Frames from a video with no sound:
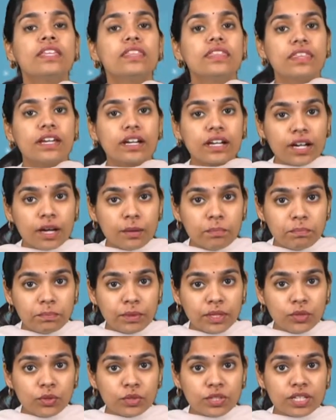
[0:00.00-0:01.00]
The
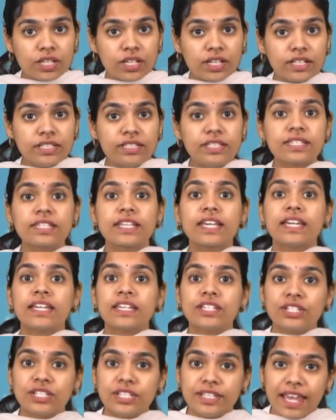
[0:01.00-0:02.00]
computers
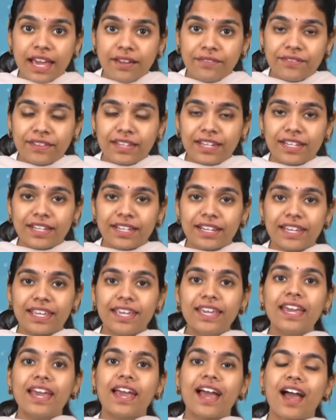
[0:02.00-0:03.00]
definitely